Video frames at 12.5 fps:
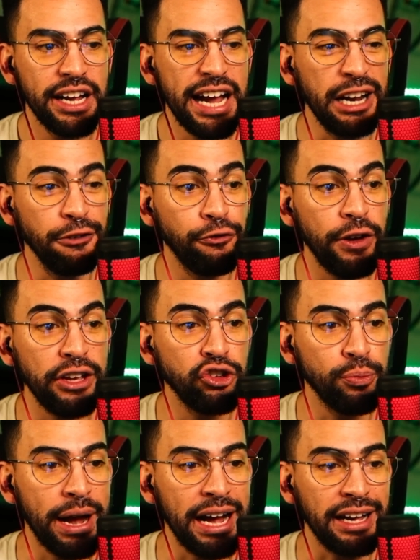and face
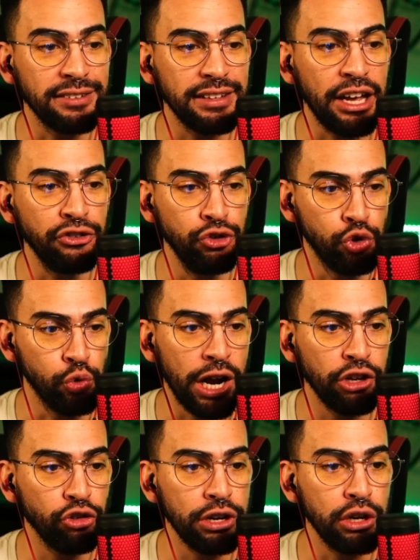your past as you
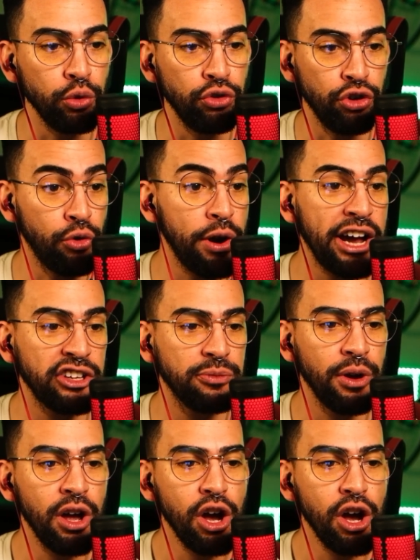gradually lose your grasp